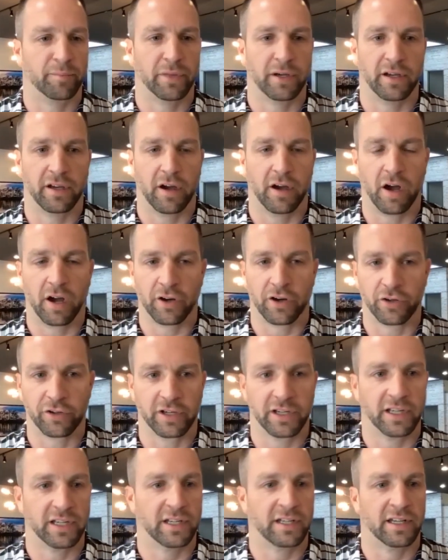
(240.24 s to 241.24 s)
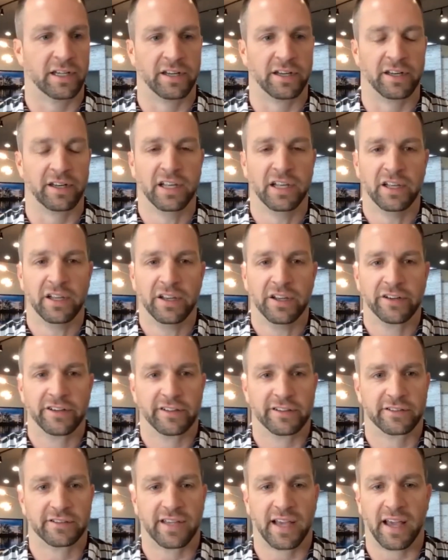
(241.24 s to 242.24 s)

but hungry and just